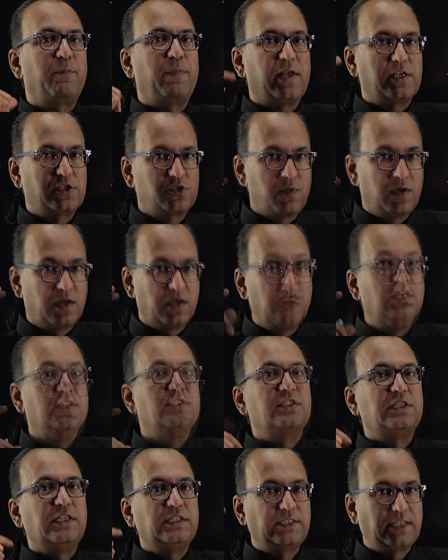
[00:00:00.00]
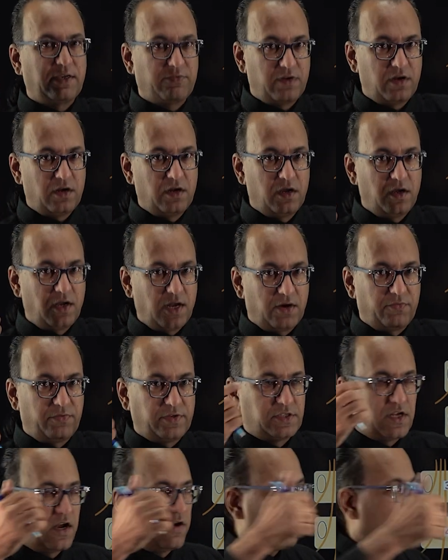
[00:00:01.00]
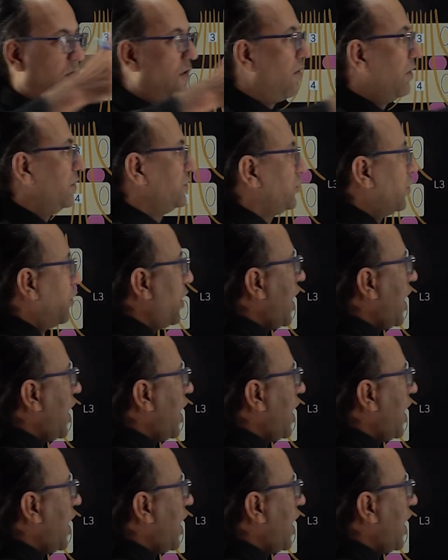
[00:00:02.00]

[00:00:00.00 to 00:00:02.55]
+1. C7 nerve is involved. So